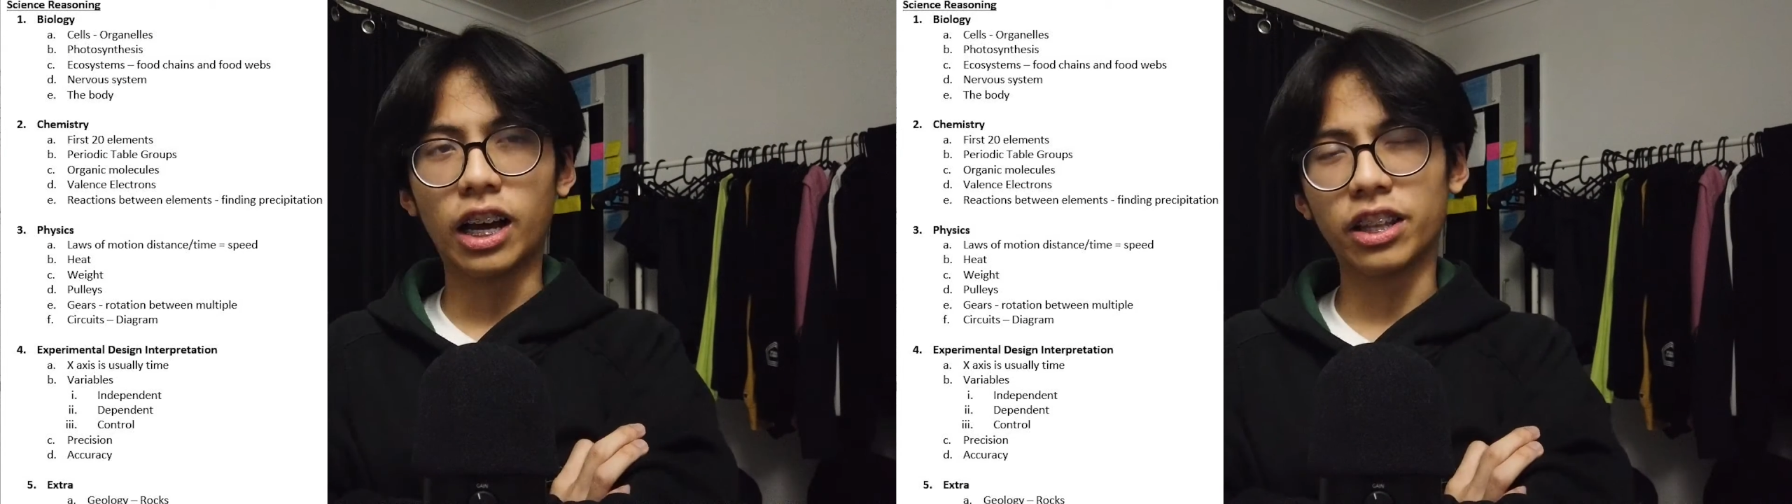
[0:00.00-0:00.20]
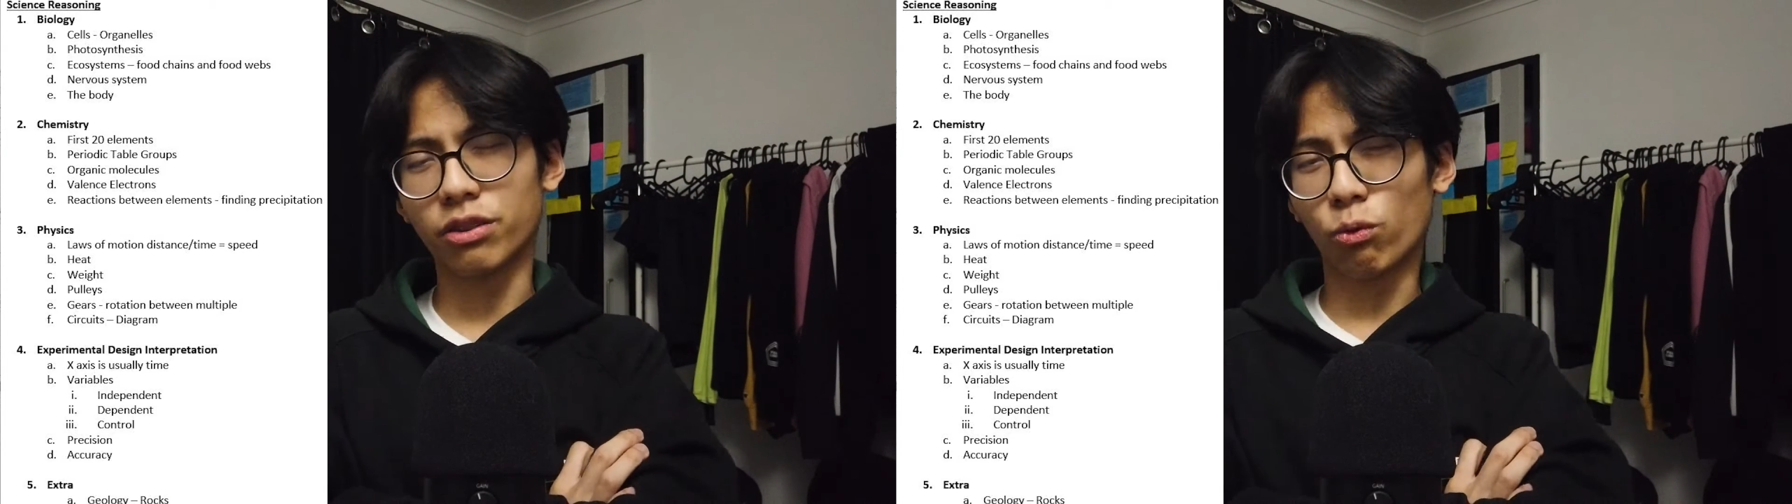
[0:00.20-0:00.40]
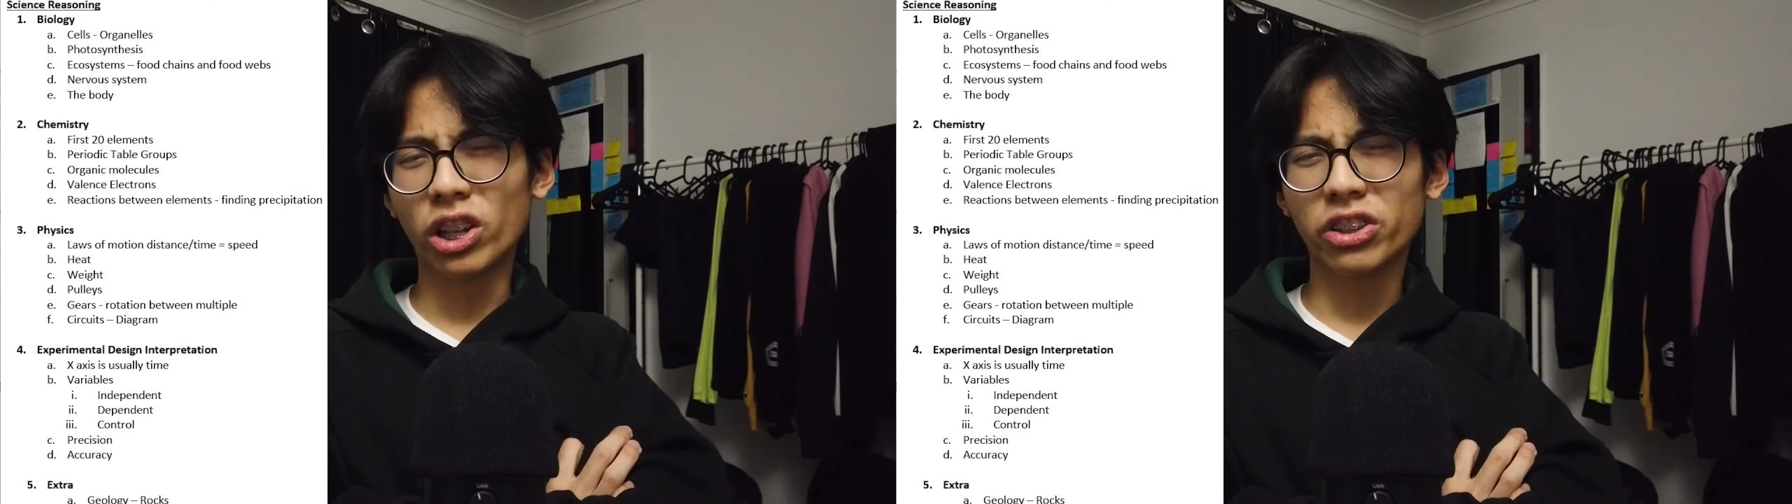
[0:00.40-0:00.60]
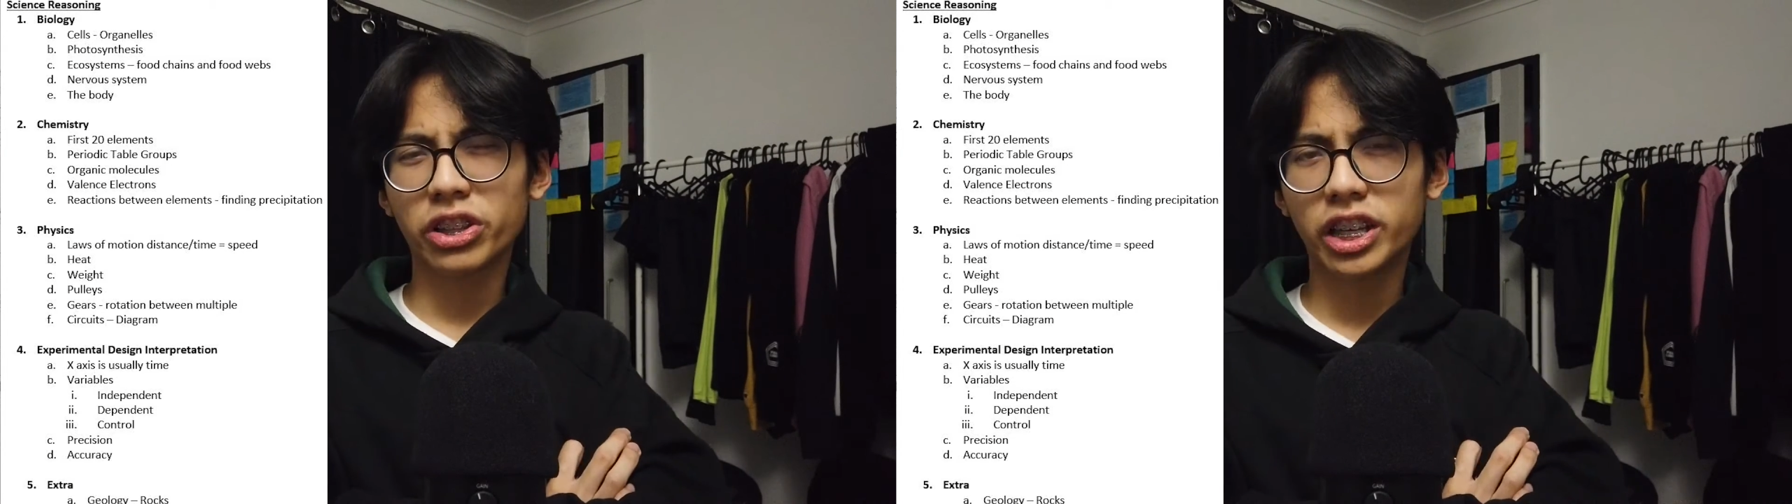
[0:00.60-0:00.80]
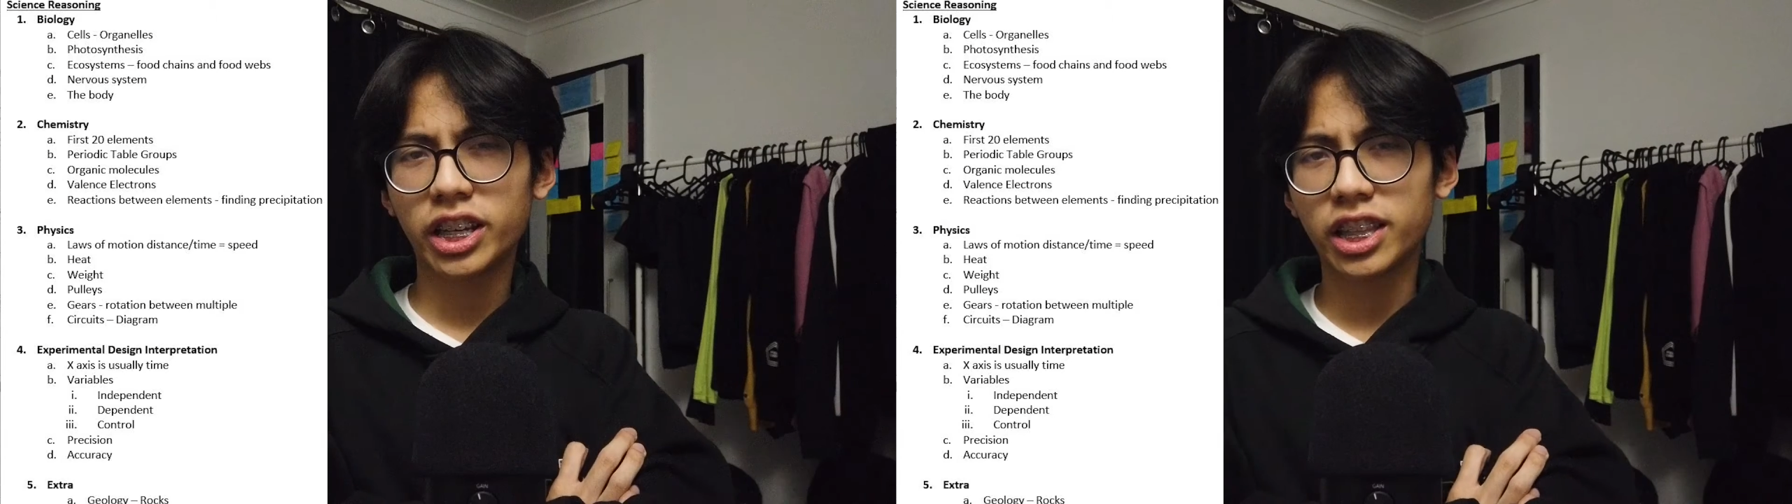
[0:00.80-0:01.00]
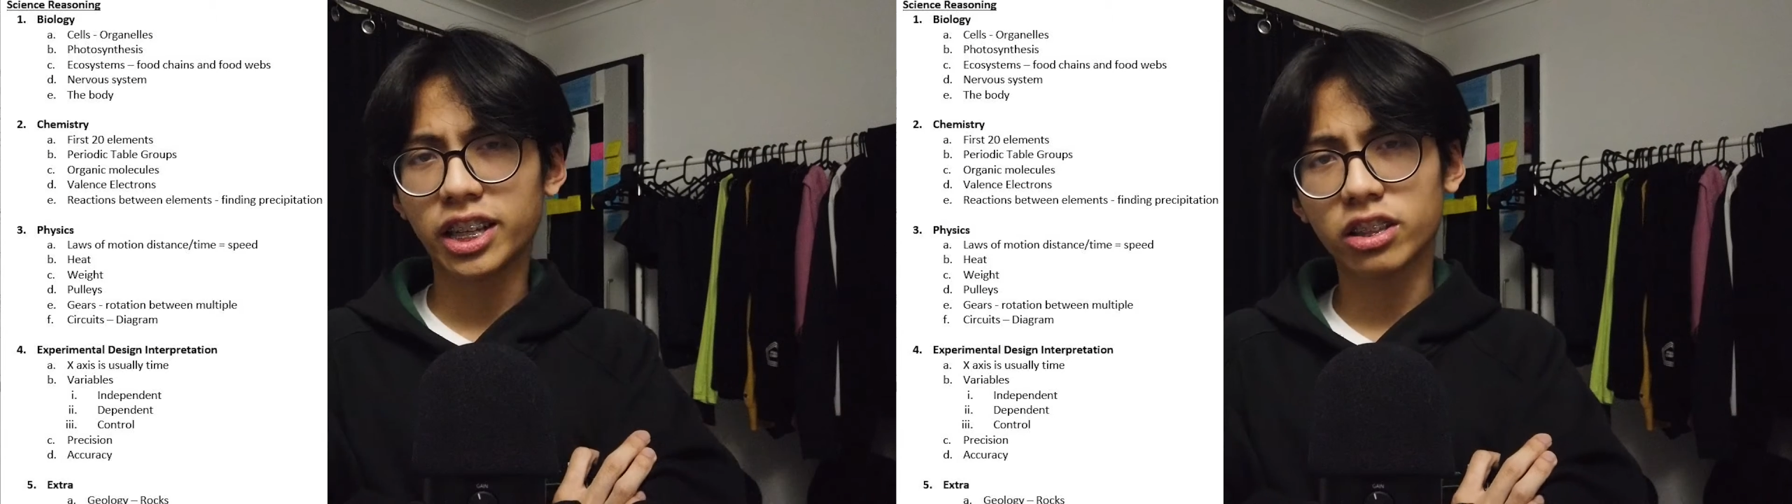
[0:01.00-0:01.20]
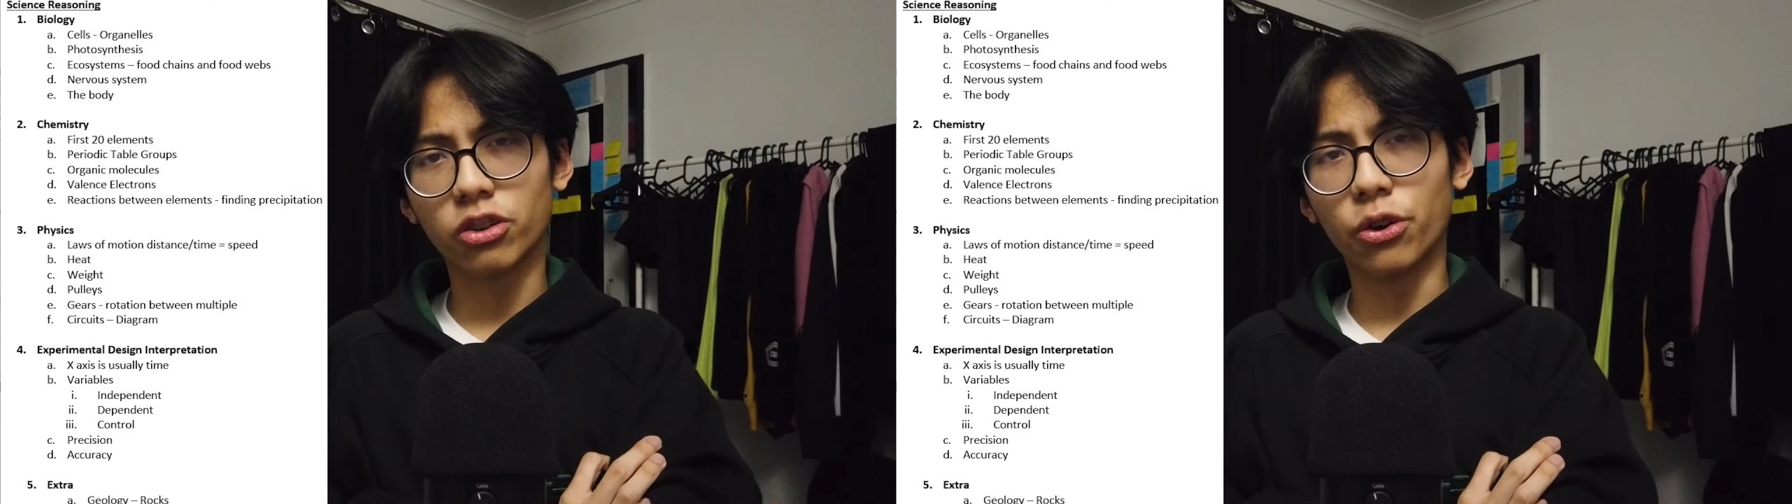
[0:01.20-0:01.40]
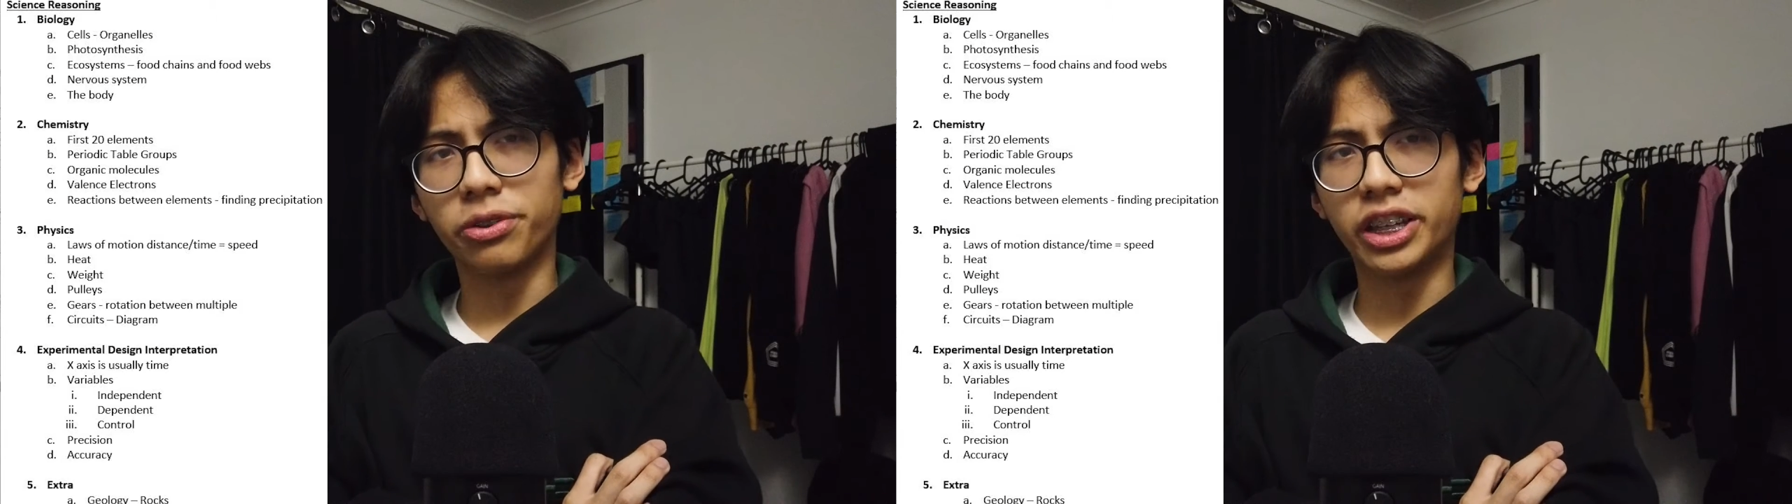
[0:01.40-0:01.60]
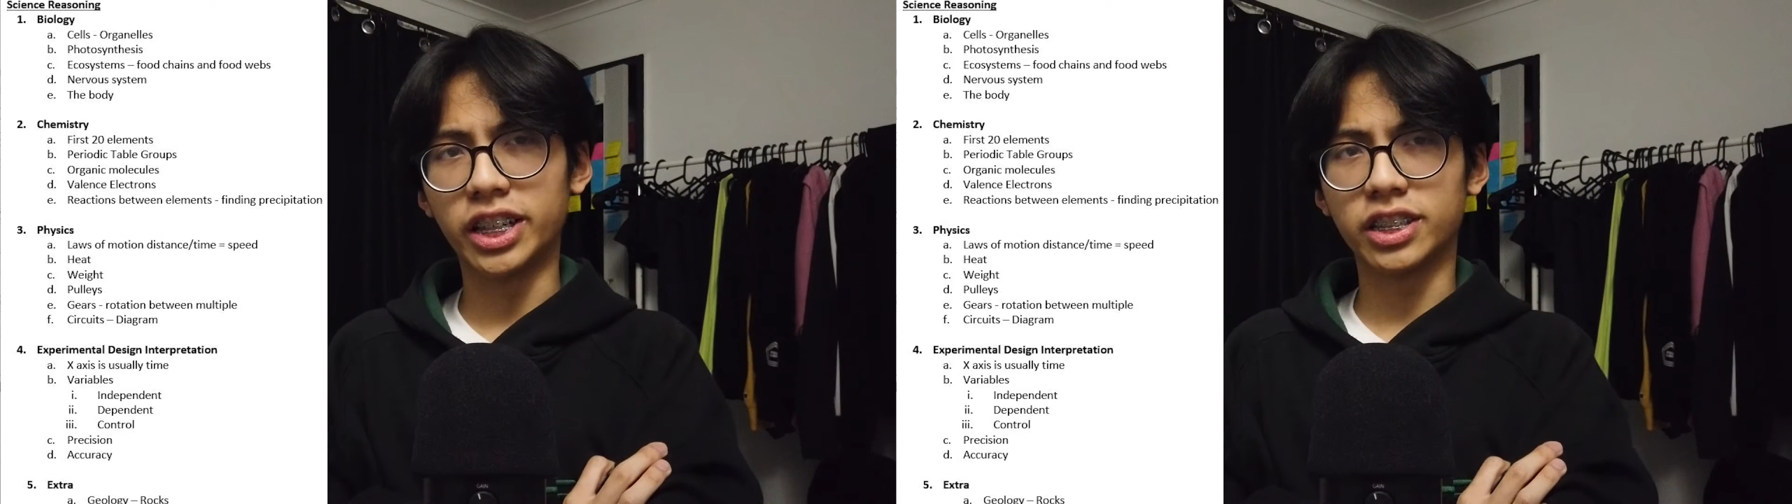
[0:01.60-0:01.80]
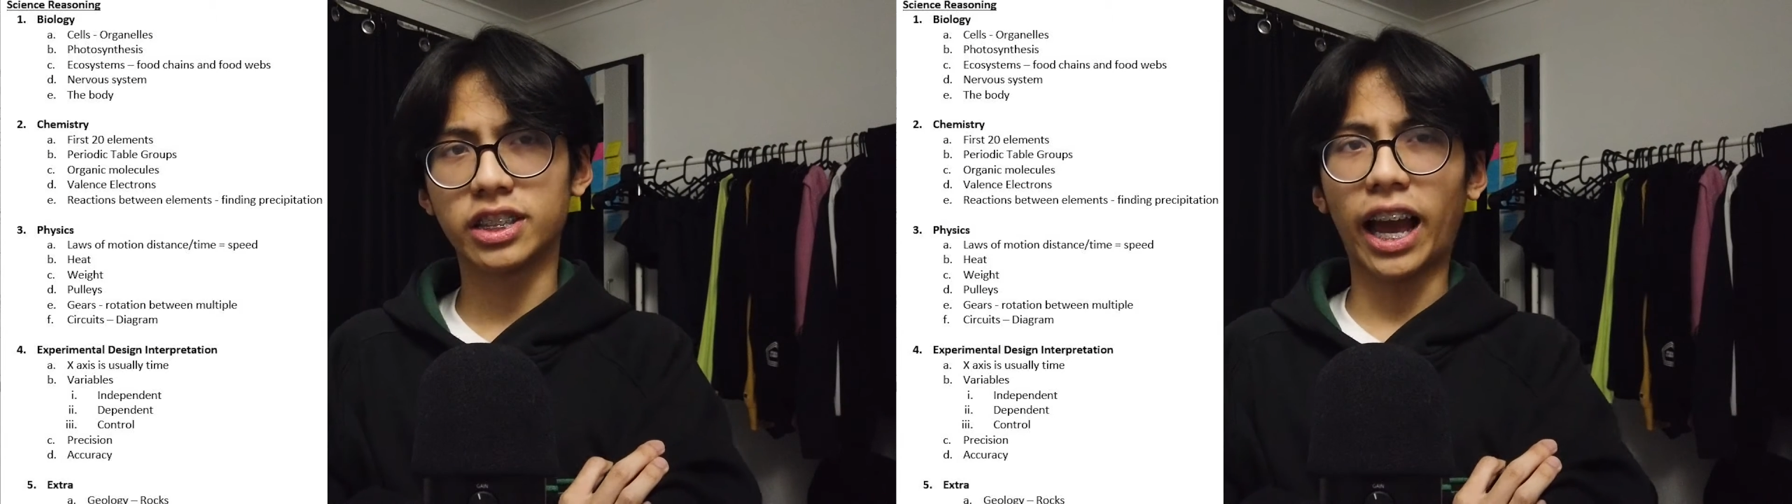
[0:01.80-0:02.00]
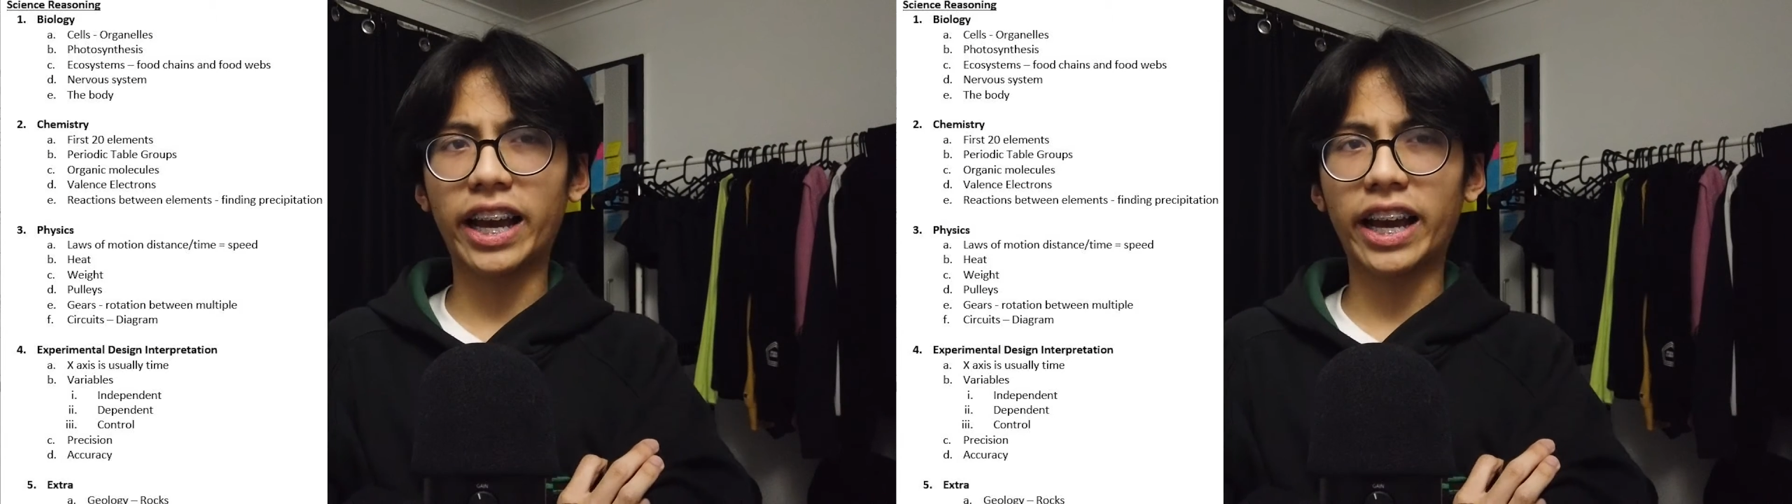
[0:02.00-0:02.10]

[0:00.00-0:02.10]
and one key thing to note is